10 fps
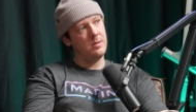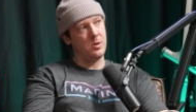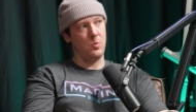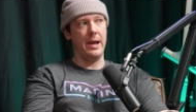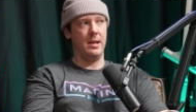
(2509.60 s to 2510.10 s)
So
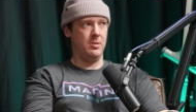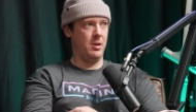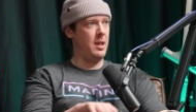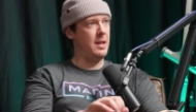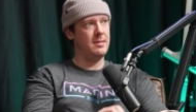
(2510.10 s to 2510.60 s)
that's why you can
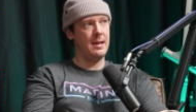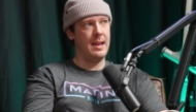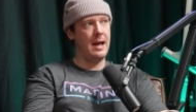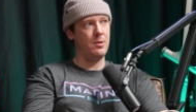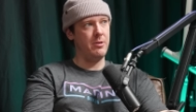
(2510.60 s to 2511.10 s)
turn it inside
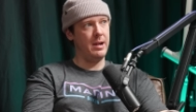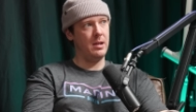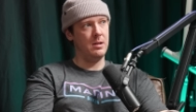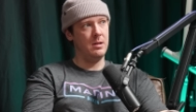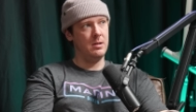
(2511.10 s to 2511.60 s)
out, you
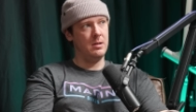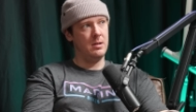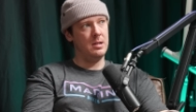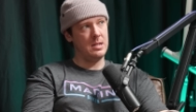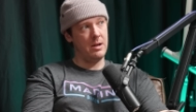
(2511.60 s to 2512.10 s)
reckon?
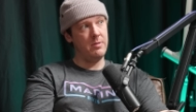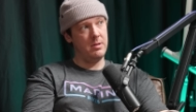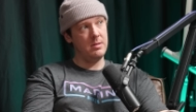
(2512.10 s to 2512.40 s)
Is that